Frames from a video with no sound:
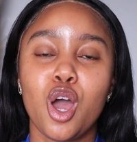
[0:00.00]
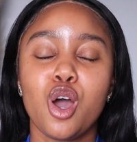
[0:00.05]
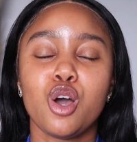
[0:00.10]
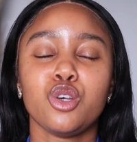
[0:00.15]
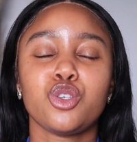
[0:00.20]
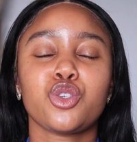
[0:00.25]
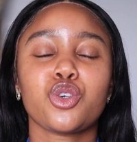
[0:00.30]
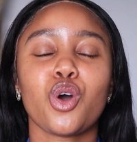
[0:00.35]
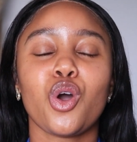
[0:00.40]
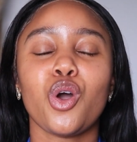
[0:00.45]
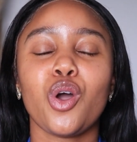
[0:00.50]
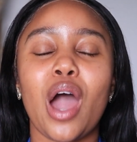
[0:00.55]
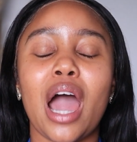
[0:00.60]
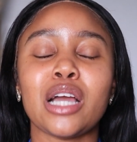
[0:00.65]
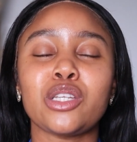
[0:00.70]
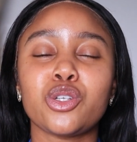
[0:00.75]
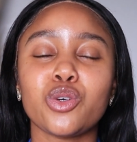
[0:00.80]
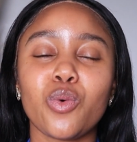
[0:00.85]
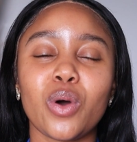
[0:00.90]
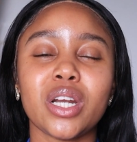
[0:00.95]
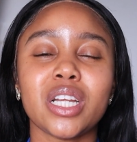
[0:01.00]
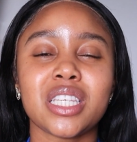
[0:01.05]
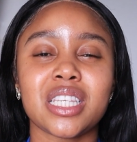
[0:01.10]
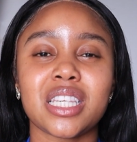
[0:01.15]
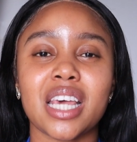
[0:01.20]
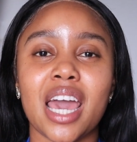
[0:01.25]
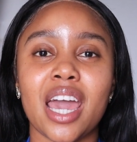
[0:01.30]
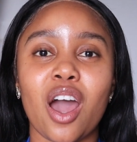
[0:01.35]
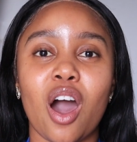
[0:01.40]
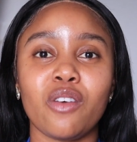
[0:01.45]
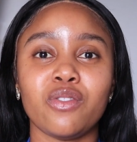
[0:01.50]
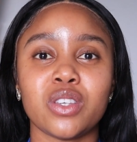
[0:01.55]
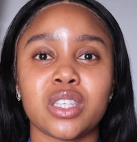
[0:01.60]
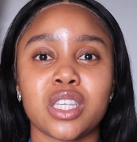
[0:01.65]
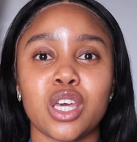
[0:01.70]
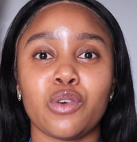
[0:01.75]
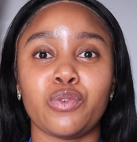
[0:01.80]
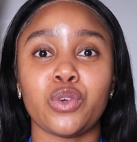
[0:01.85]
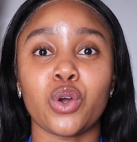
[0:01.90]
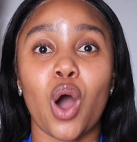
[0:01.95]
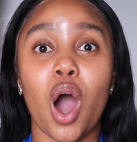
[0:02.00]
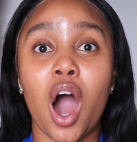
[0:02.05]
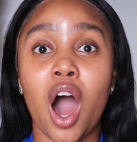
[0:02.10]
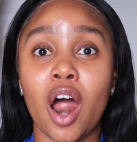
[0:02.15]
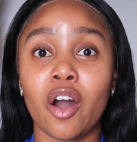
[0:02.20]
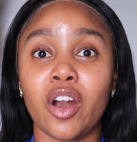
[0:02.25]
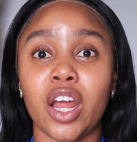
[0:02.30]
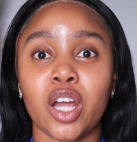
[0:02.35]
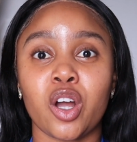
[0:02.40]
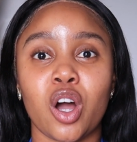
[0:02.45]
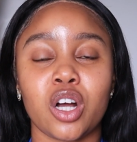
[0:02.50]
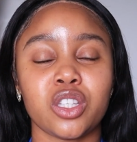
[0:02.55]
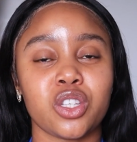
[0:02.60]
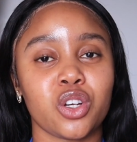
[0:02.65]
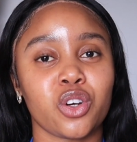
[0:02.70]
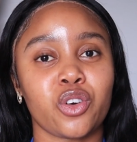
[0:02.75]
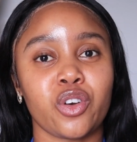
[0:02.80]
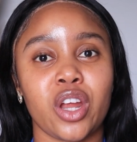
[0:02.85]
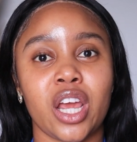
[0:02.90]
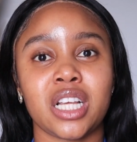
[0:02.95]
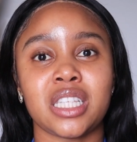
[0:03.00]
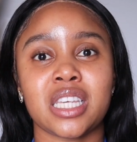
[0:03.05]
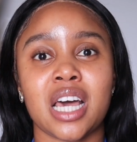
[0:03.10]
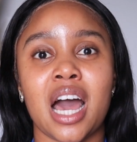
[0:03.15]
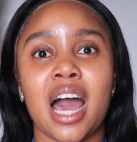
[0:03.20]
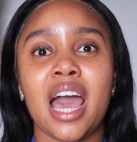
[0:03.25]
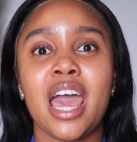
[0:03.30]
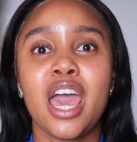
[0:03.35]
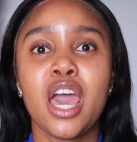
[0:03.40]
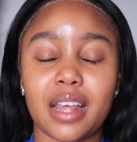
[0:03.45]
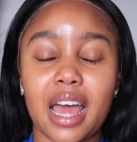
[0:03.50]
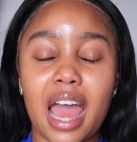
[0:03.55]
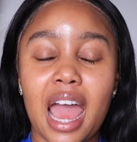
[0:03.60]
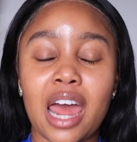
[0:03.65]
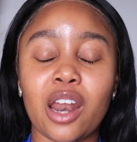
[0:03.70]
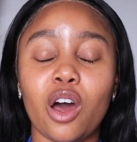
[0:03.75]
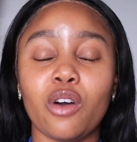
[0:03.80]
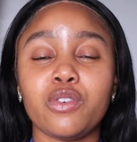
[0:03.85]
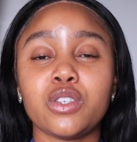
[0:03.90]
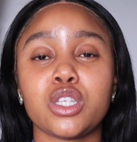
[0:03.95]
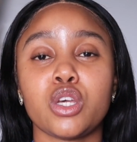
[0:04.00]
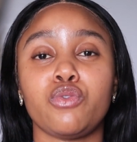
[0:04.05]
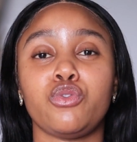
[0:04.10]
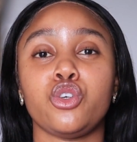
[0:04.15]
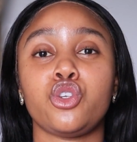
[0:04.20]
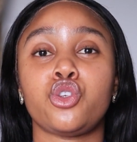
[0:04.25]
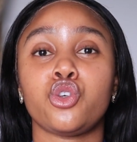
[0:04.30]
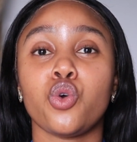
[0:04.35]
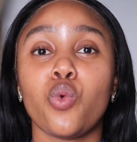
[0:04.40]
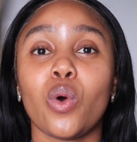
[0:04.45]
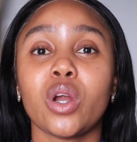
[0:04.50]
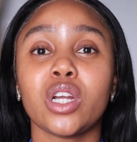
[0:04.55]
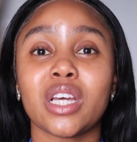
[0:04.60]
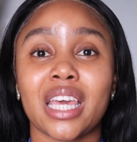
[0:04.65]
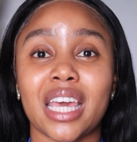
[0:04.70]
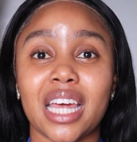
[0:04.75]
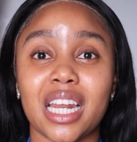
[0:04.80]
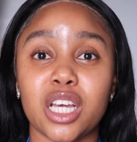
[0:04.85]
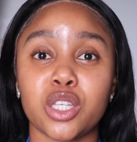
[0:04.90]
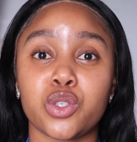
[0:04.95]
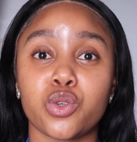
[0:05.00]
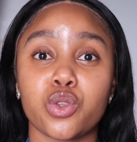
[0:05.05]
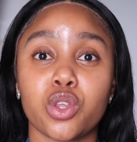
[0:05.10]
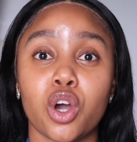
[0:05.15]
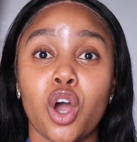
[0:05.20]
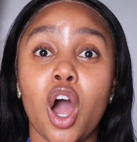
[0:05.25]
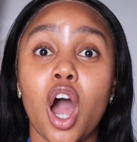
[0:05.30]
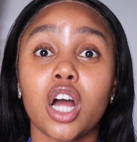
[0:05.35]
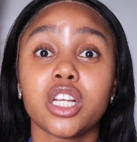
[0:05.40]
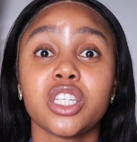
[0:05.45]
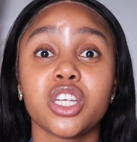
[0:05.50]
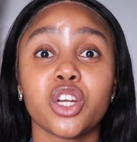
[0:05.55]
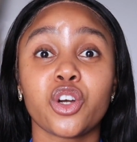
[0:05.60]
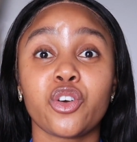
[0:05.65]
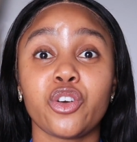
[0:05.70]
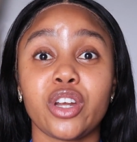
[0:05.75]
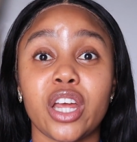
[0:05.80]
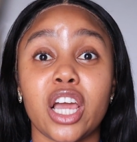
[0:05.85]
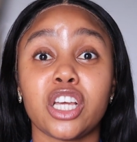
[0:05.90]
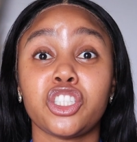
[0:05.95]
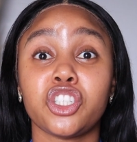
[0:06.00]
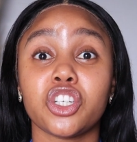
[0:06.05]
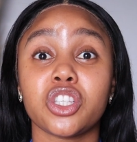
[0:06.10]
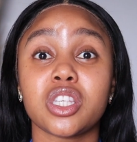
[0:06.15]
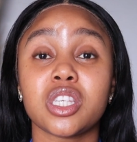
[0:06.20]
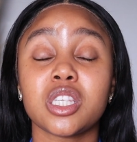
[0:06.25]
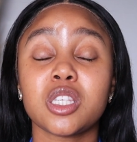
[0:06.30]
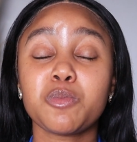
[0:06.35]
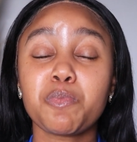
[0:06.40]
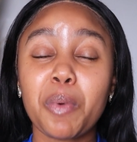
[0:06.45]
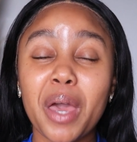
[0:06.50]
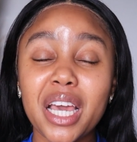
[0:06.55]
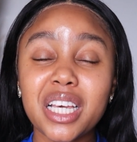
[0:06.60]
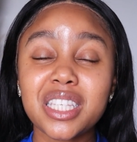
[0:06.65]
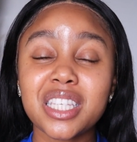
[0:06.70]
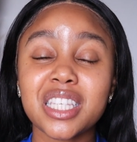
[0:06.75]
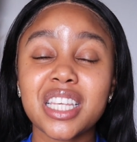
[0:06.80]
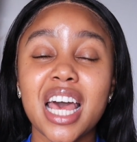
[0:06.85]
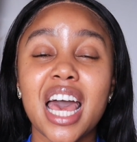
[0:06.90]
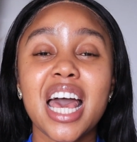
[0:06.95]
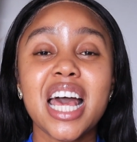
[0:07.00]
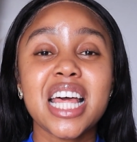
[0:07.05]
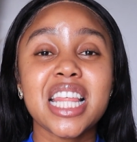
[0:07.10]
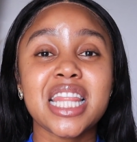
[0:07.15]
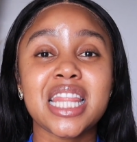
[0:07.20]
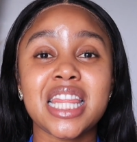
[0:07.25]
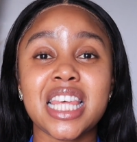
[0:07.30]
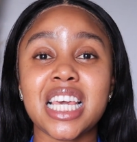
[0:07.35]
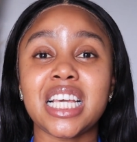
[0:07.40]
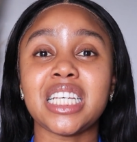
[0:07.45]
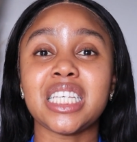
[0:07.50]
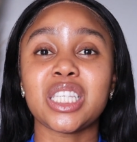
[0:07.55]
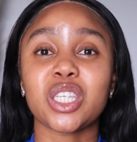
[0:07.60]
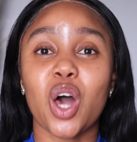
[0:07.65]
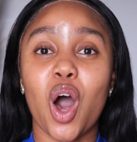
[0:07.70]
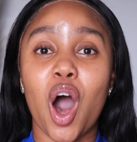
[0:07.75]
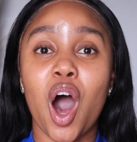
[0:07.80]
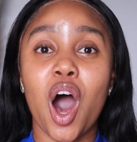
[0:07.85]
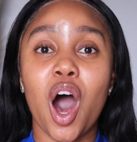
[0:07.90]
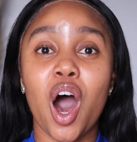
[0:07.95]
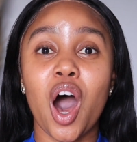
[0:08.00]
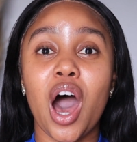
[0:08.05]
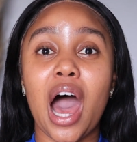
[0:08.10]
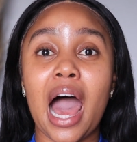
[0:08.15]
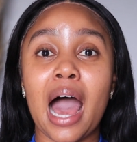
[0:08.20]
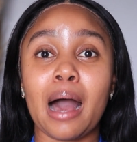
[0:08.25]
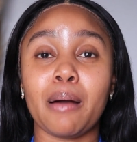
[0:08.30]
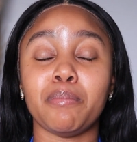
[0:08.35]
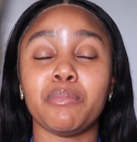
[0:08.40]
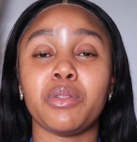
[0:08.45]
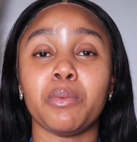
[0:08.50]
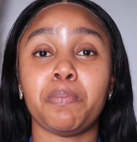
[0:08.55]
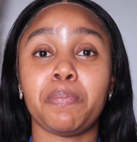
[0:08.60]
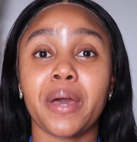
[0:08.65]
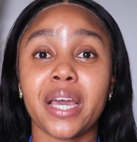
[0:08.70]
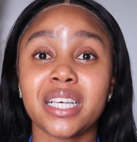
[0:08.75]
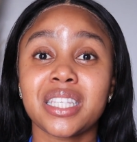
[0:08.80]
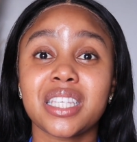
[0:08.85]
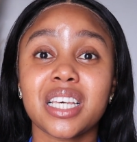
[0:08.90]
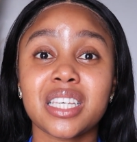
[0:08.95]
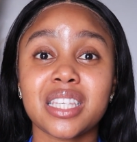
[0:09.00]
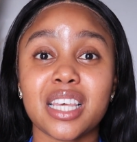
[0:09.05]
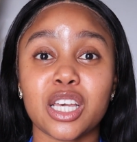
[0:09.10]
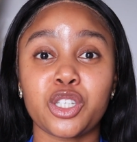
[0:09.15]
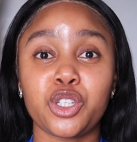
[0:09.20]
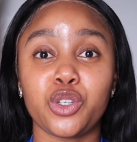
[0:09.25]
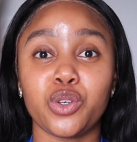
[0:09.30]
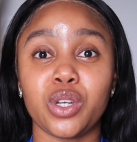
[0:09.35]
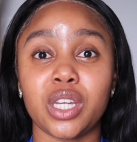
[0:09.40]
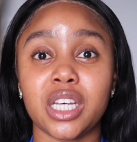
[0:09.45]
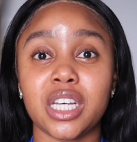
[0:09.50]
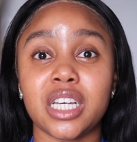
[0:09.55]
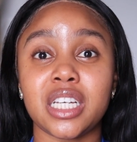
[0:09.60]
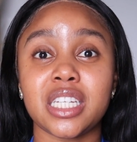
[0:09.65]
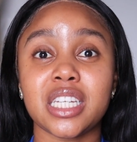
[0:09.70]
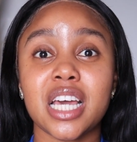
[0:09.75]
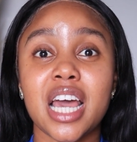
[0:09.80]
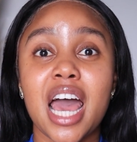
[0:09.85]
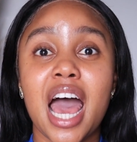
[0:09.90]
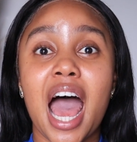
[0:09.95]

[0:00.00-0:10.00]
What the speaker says: So I do want to say, obviously, if you are a content creator, and obviously if you do want to get into the content creation space, these are the basics that you need.